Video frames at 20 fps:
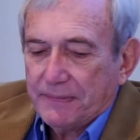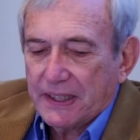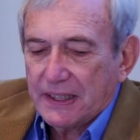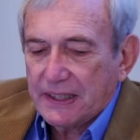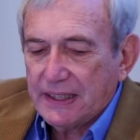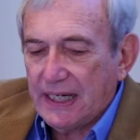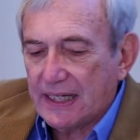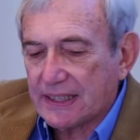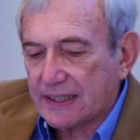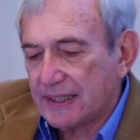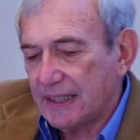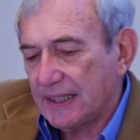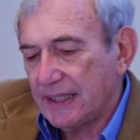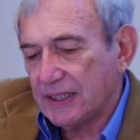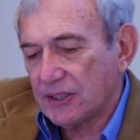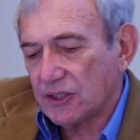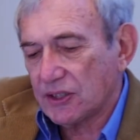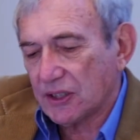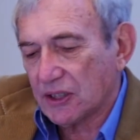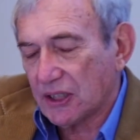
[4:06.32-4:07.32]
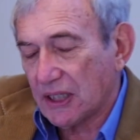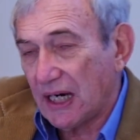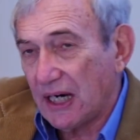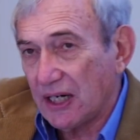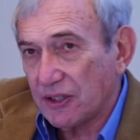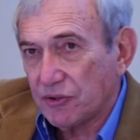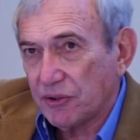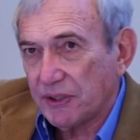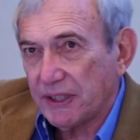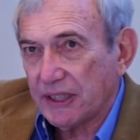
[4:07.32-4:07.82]
Yes, it is
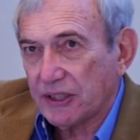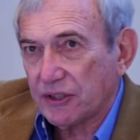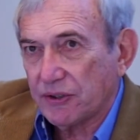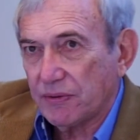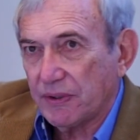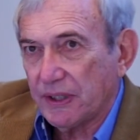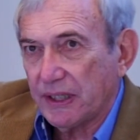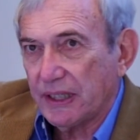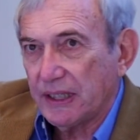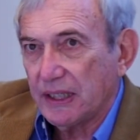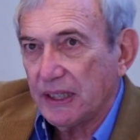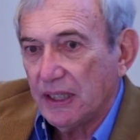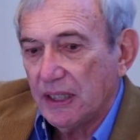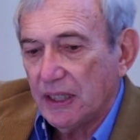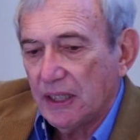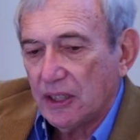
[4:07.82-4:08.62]
contradictory,